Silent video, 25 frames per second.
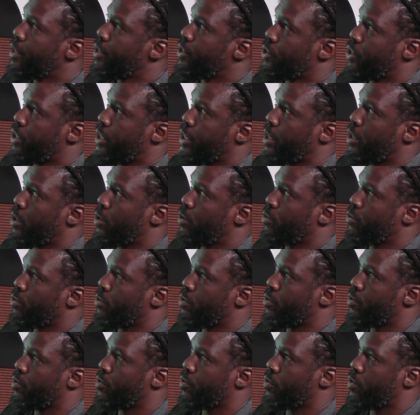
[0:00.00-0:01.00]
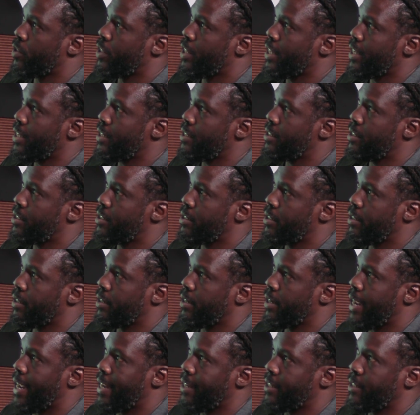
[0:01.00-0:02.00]
So this
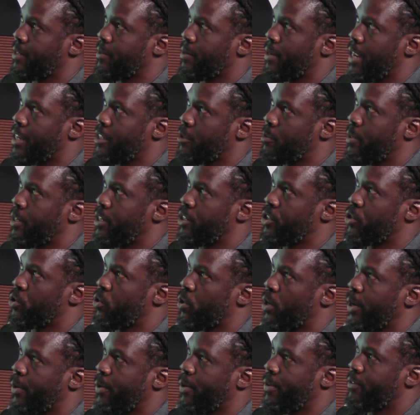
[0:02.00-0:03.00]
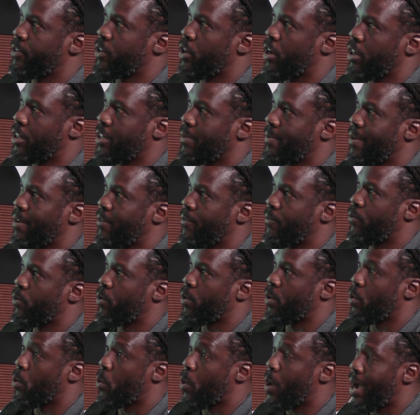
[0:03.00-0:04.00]
has has been a story we've talked about
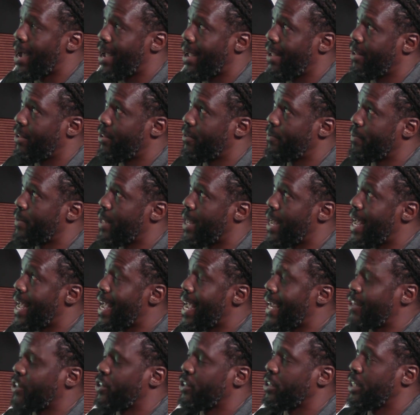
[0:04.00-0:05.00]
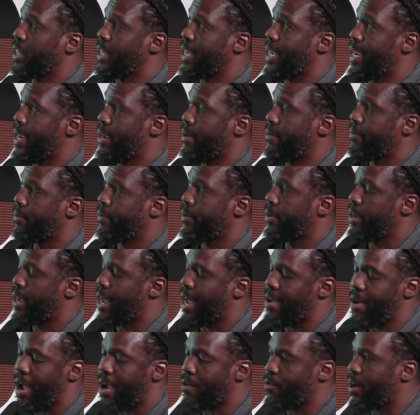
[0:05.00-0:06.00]
for a while. I actually
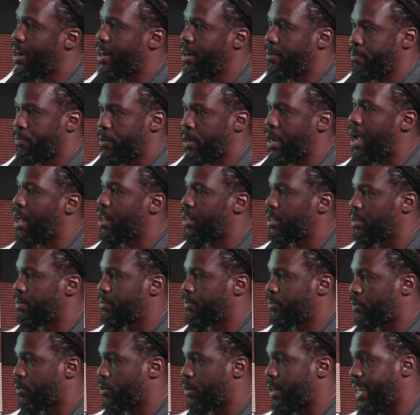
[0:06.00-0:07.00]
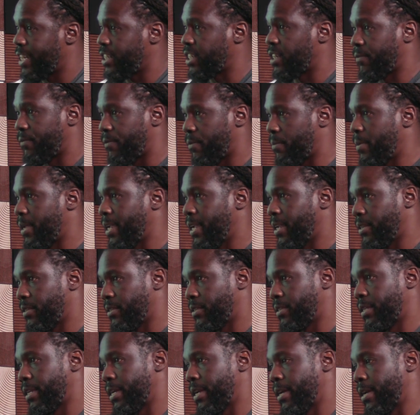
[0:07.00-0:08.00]
uh, I, I, write a column for
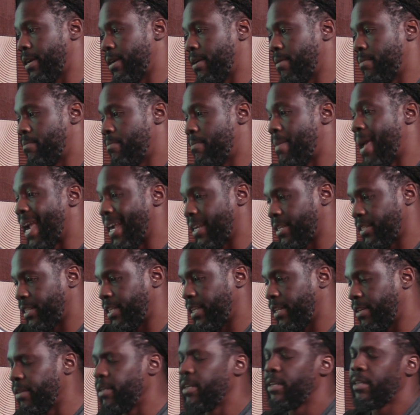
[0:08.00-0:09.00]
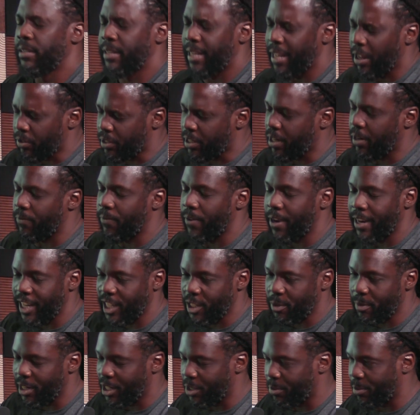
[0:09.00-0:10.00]
HFMA's yeah. uh, magazine, the Healthcare
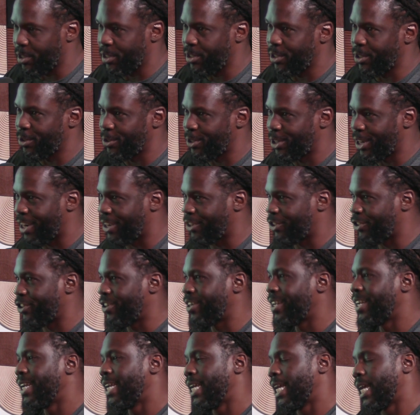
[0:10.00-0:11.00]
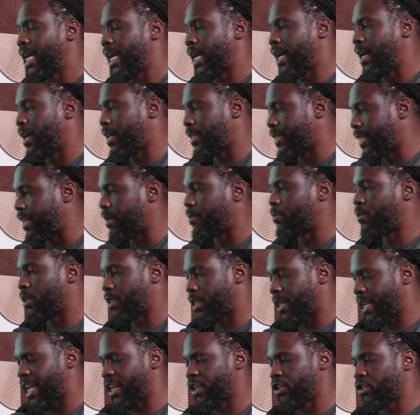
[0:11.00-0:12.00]
Finance Management Association, mm-hmm. uh, that I'm on
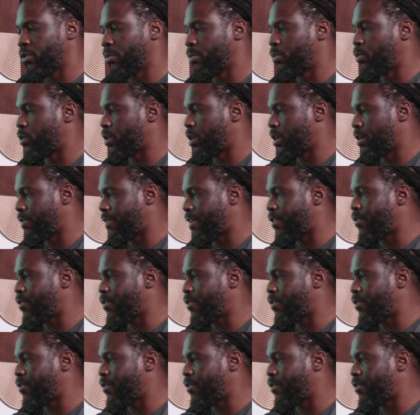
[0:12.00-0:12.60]
the national board of.